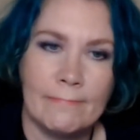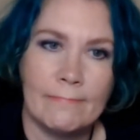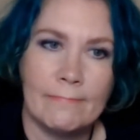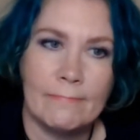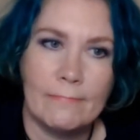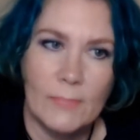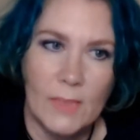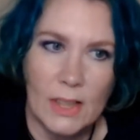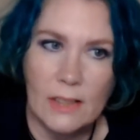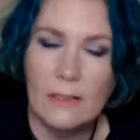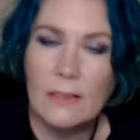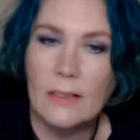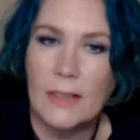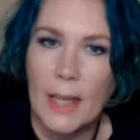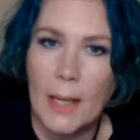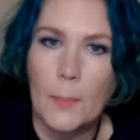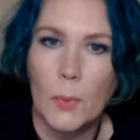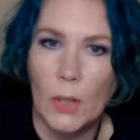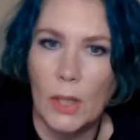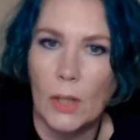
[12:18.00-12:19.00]
This is
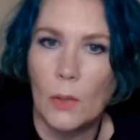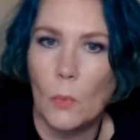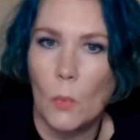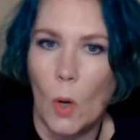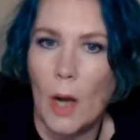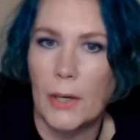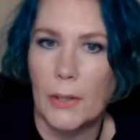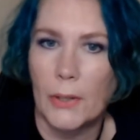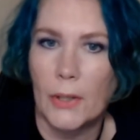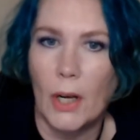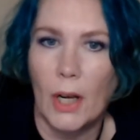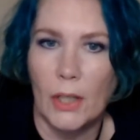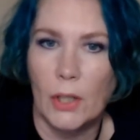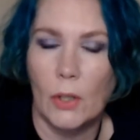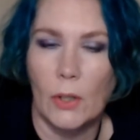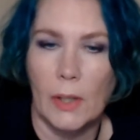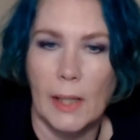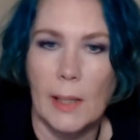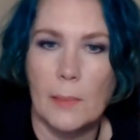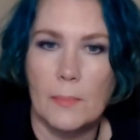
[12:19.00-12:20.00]
like putting water on your
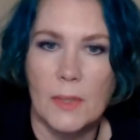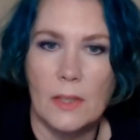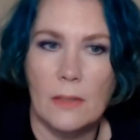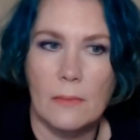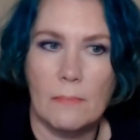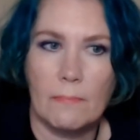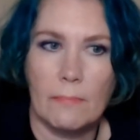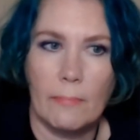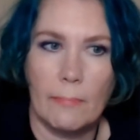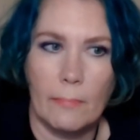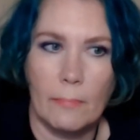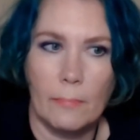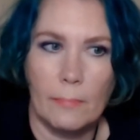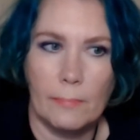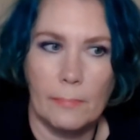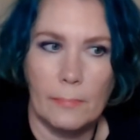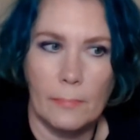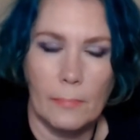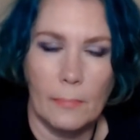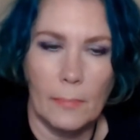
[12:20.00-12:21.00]
lips.
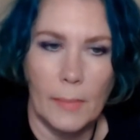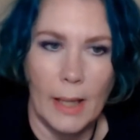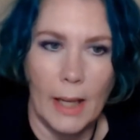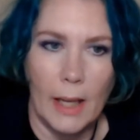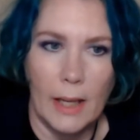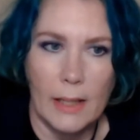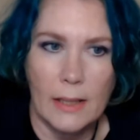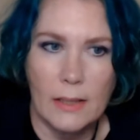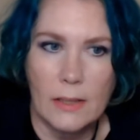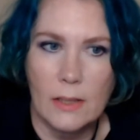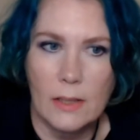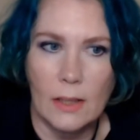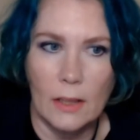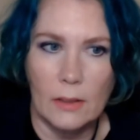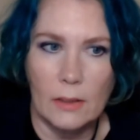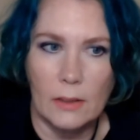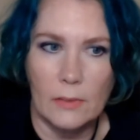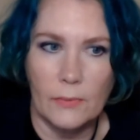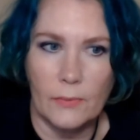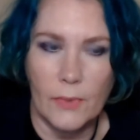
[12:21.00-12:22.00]
It's
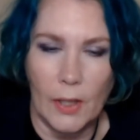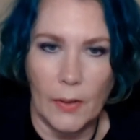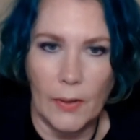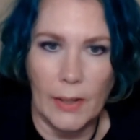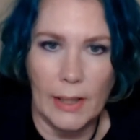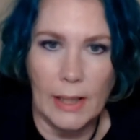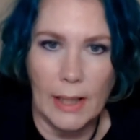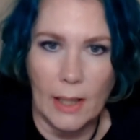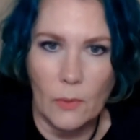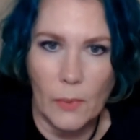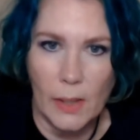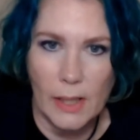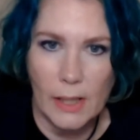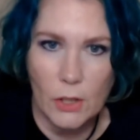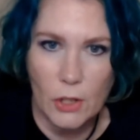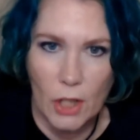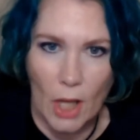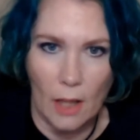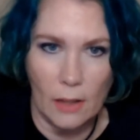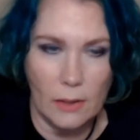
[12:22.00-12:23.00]
very lightweight
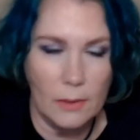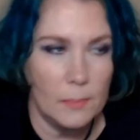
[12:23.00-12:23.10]
gel,